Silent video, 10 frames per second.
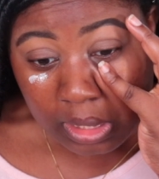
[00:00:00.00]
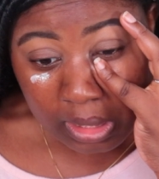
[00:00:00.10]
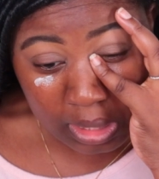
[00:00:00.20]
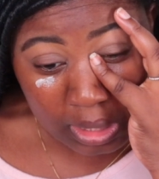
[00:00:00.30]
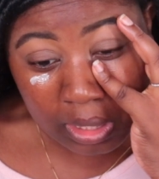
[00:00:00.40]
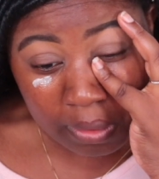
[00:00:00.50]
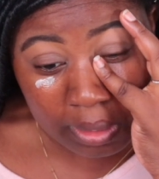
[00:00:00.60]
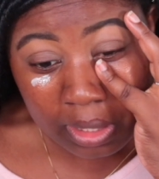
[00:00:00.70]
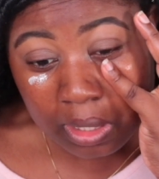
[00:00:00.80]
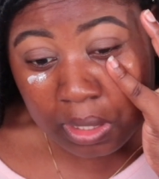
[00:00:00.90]
in that
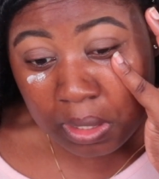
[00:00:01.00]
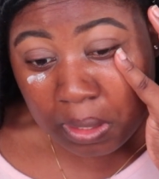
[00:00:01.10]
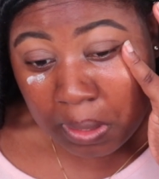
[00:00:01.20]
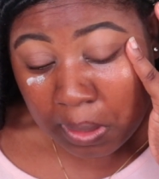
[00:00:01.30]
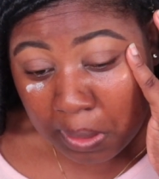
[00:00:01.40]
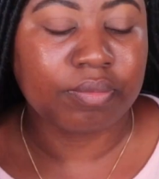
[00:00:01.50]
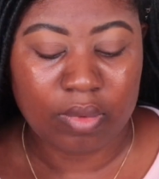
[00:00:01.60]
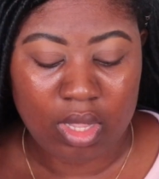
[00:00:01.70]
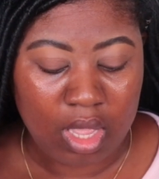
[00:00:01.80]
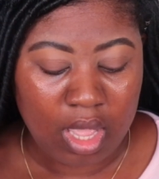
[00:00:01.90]
area.
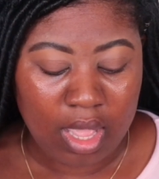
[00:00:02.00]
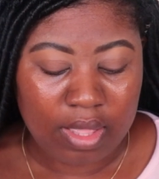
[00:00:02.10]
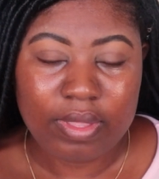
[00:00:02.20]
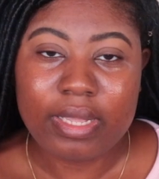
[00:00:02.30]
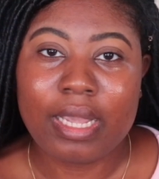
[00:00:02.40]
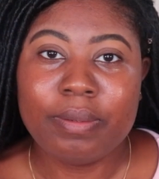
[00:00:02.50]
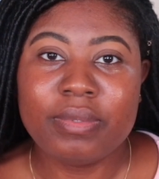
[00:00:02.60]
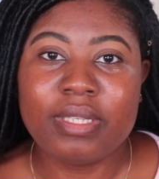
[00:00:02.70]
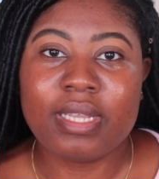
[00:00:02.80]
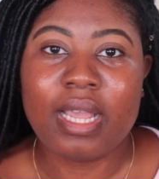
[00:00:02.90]
I think
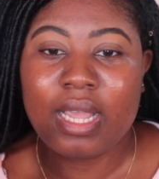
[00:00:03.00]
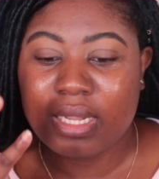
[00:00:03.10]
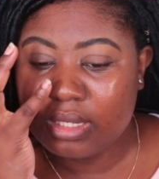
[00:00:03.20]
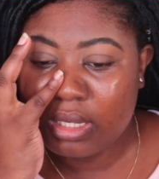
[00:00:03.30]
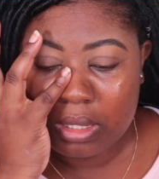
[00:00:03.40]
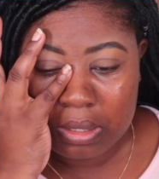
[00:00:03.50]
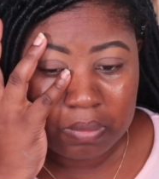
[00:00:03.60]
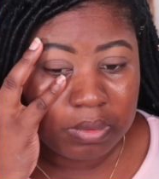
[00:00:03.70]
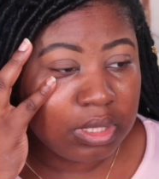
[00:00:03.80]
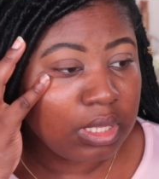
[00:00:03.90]
I'm done
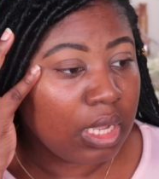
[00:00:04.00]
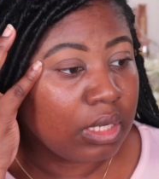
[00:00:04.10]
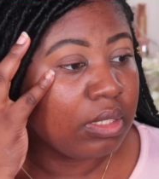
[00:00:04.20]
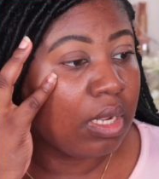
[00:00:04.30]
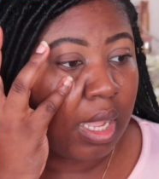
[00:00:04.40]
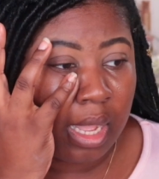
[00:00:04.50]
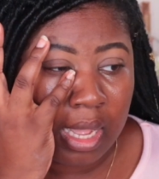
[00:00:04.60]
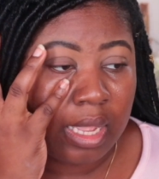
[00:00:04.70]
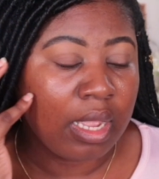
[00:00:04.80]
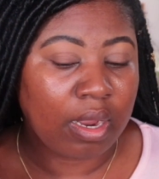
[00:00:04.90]
with the under
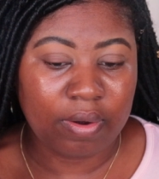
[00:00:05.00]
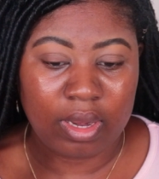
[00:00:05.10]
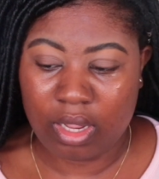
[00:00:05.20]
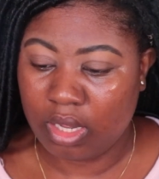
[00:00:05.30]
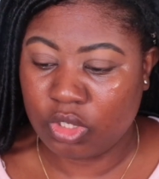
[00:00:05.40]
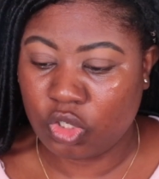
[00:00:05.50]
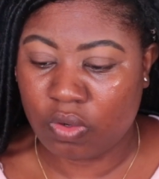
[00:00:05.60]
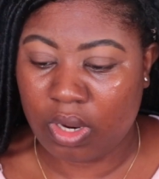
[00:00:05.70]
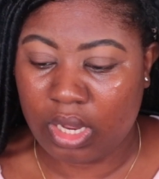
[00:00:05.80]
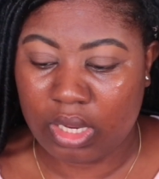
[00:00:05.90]
eye area and
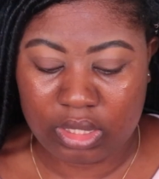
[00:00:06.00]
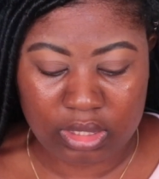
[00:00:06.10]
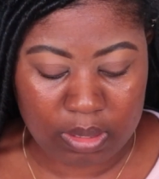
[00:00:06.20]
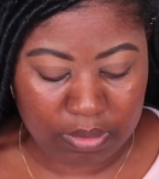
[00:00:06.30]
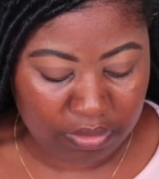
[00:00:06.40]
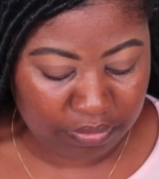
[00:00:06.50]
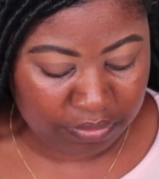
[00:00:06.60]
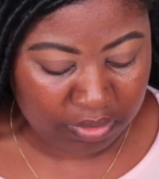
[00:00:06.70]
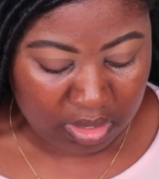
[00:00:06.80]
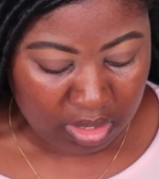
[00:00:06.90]
trying some of
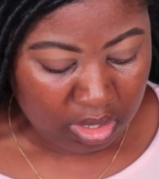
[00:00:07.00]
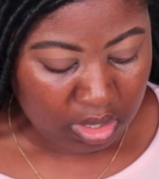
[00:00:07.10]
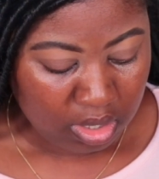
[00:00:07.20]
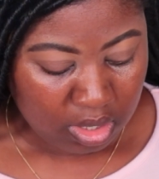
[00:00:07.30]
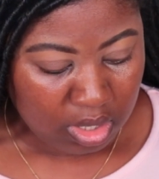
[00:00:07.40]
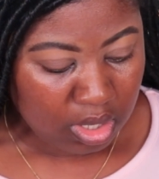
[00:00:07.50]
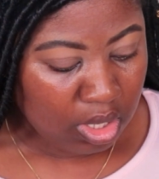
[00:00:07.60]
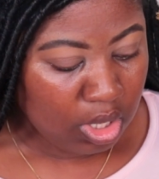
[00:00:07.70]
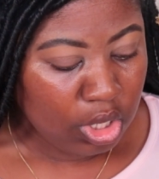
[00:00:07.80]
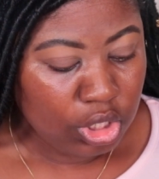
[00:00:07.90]

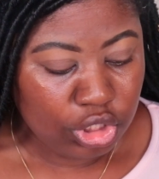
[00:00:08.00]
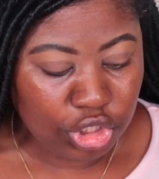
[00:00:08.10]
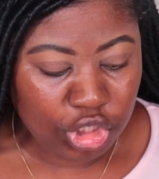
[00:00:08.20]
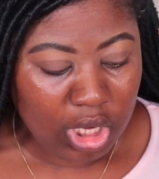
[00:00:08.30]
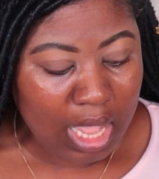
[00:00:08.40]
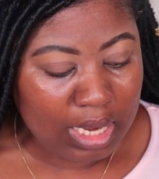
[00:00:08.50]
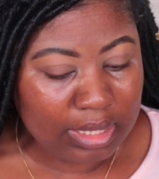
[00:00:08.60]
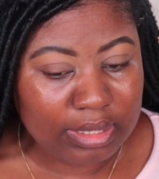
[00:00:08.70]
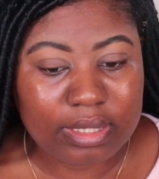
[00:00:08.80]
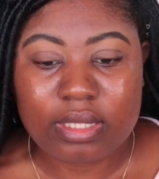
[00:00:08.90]

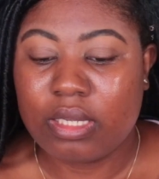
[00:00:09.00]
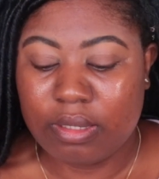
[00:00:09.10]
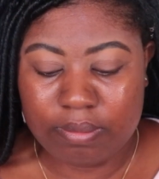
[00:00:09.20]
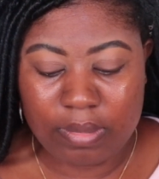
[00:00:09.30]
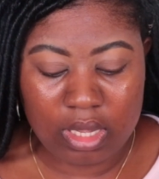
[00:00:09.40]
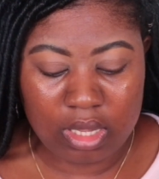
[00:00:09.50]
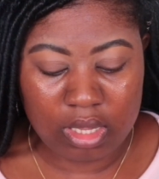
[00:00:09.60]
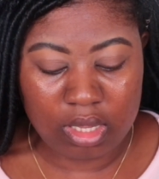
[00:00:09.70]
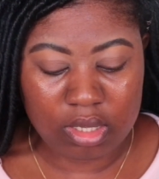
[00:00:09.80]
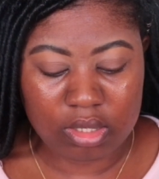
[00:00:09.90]
Charlotte's
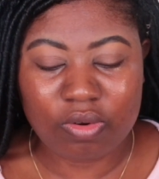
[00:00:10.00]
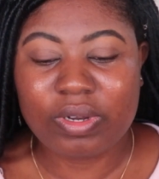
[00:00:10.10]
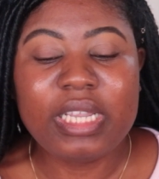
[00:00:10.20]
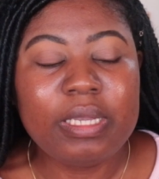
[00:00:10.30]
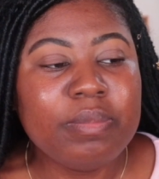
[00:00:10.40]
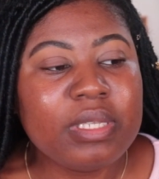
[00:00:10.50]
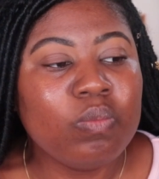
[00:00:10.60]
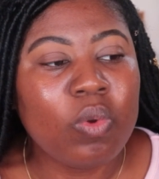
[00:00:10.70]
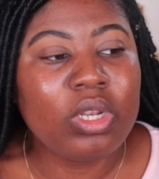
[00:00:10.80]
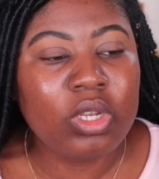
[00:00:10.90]
creams
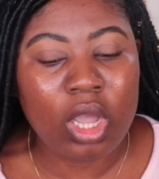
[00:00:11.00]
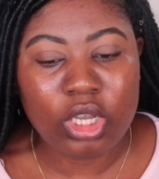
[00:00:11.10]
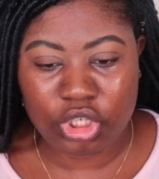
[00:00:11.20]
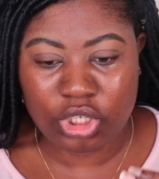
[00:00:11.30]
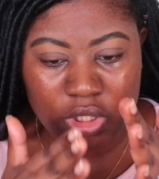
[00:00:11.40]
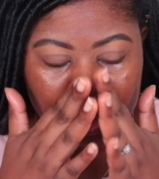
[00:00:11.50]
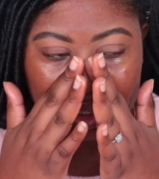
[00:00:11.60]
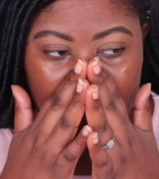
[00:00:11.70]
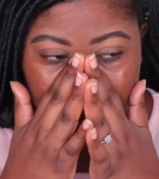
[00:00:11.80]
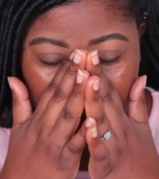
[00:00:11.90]
and whatnot. She's
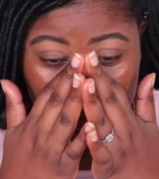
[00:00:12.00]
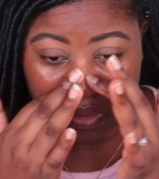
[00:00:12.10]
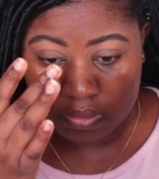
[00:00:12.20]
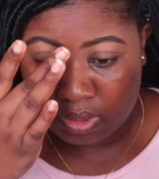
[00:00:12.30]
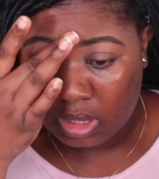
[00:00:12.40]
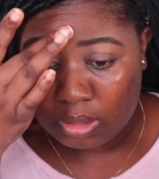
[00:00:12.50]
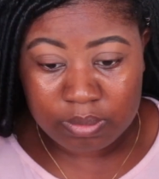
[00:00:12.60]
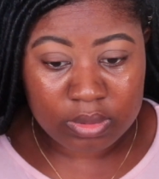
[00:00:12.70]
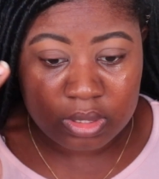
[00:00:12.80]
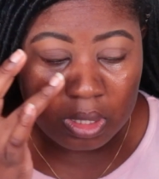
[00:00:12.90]
known for her
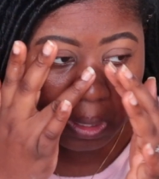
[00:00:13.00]
creams.